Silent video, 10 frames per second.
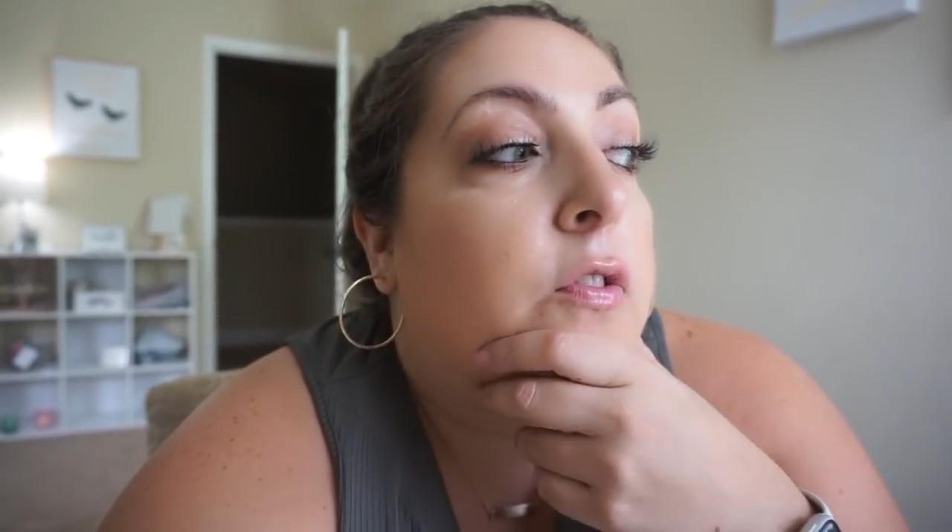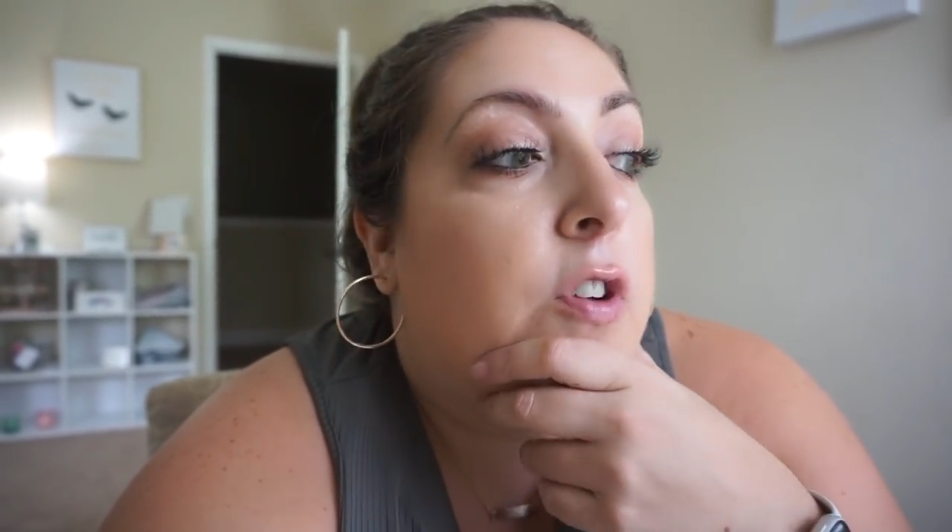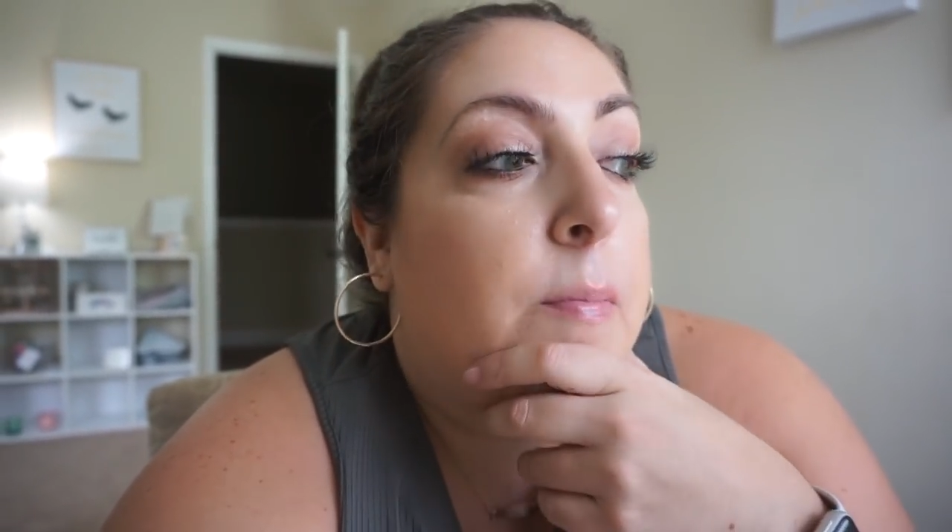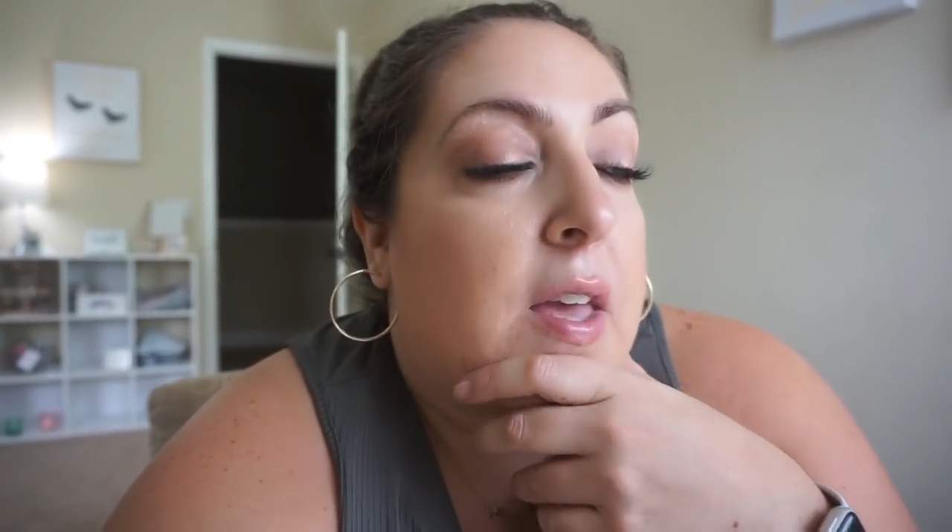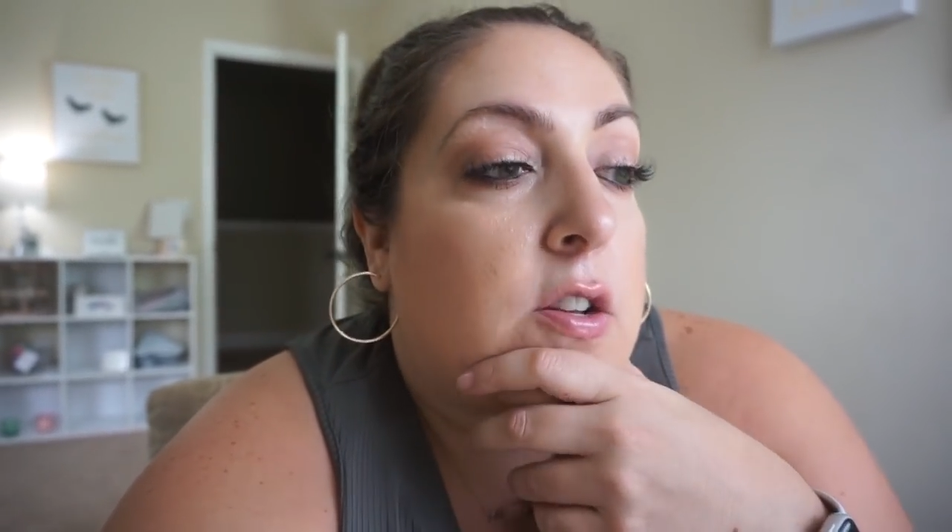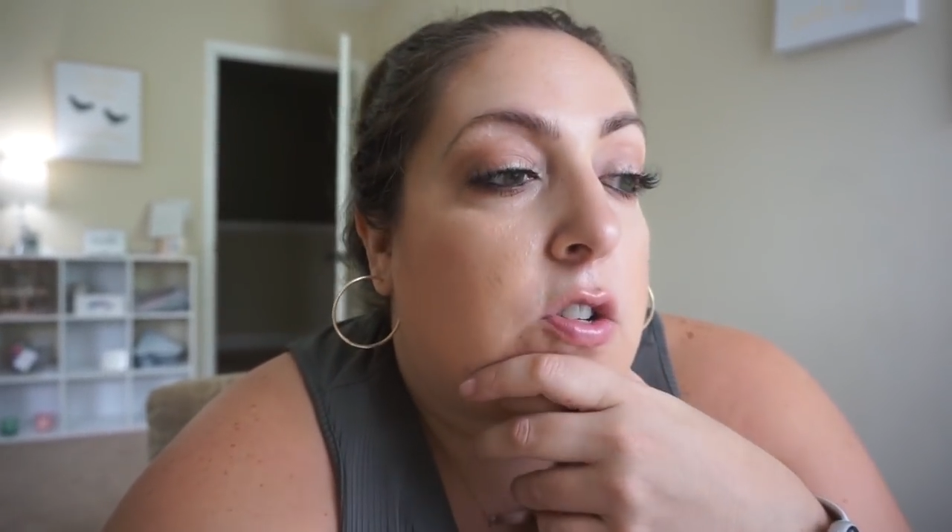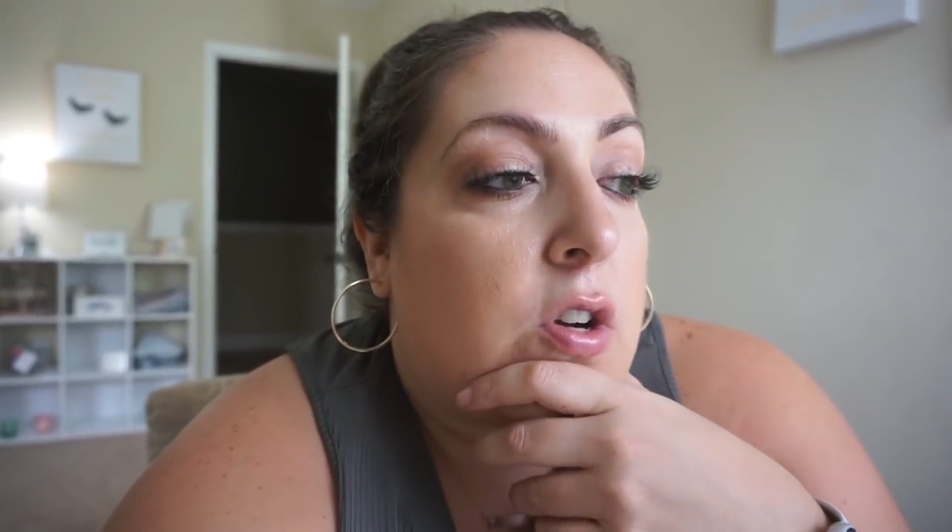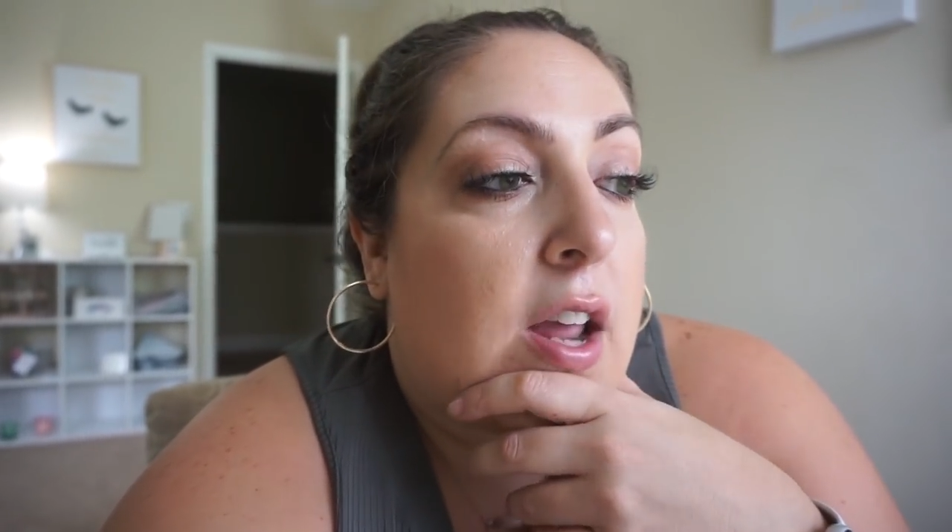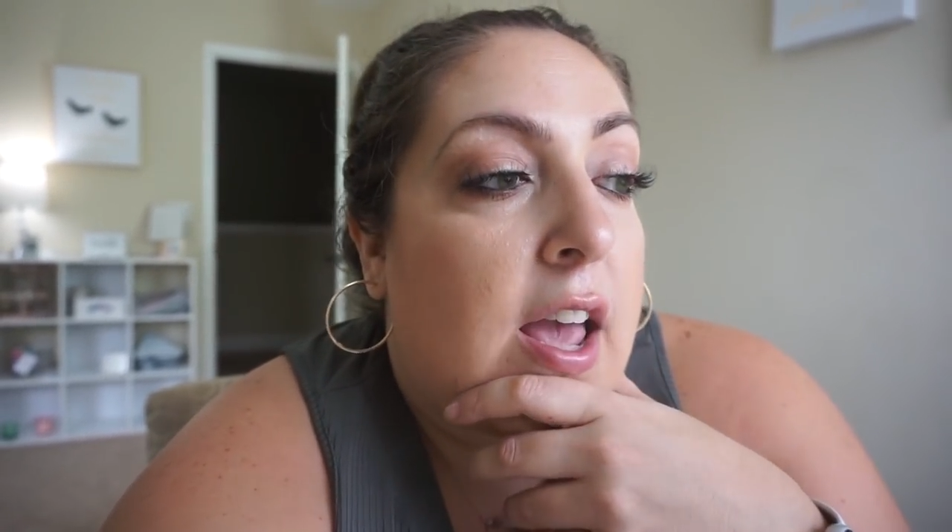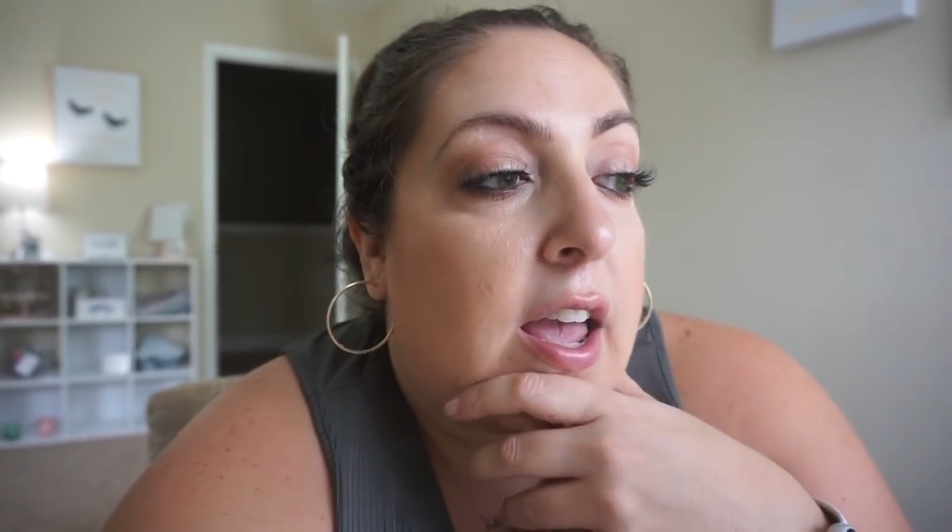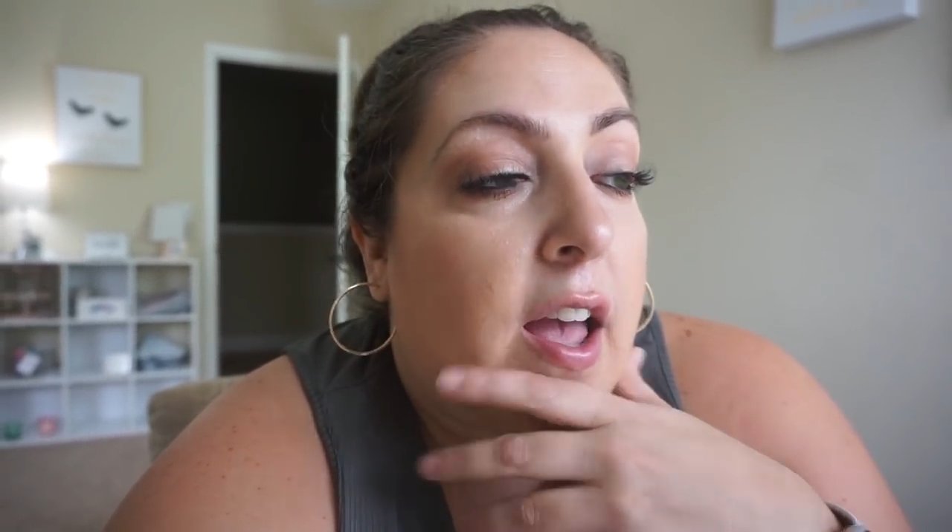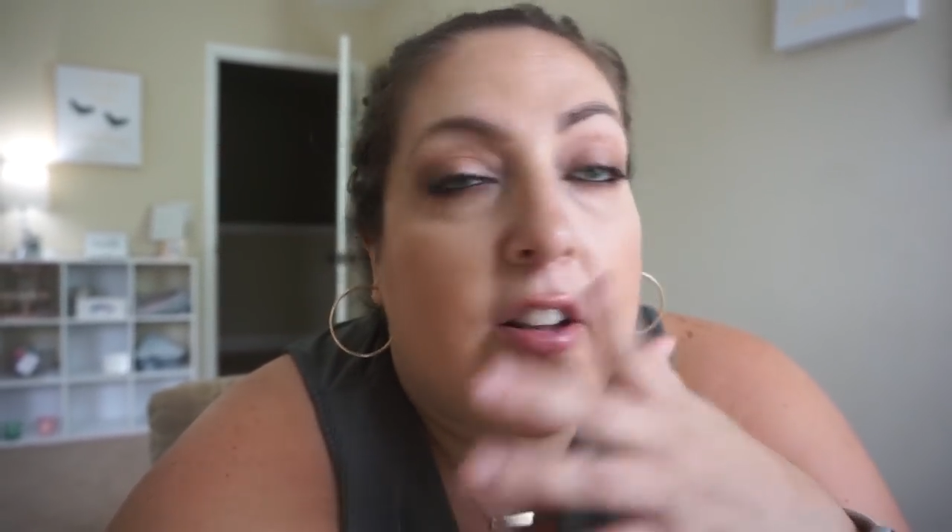from yesterday.